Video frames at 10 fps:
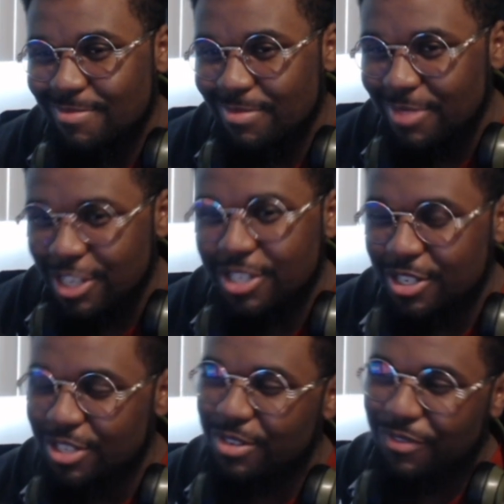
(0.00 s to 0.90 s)
This
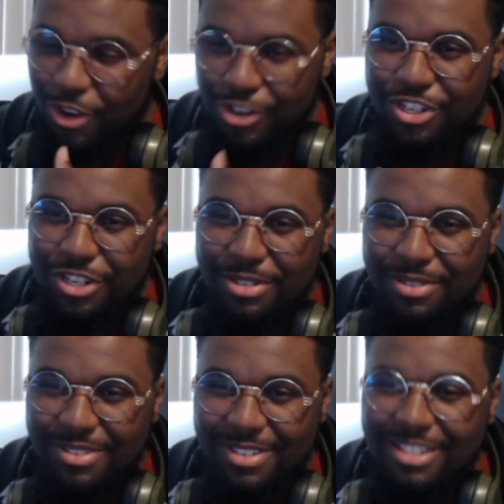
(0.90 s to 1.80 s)
is the
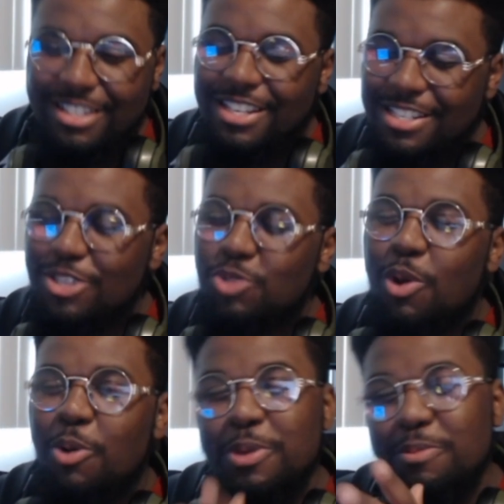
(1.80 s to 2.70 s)
version, this is
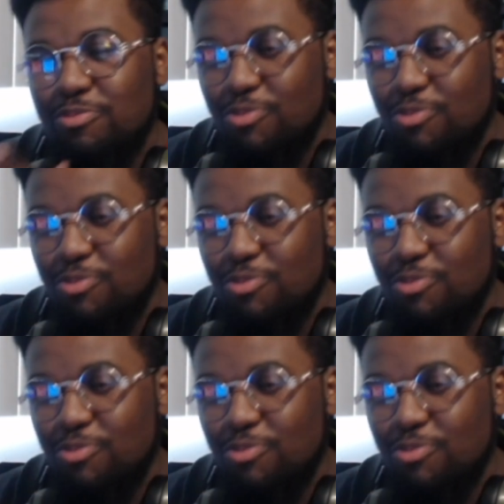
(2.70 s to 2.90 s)
what we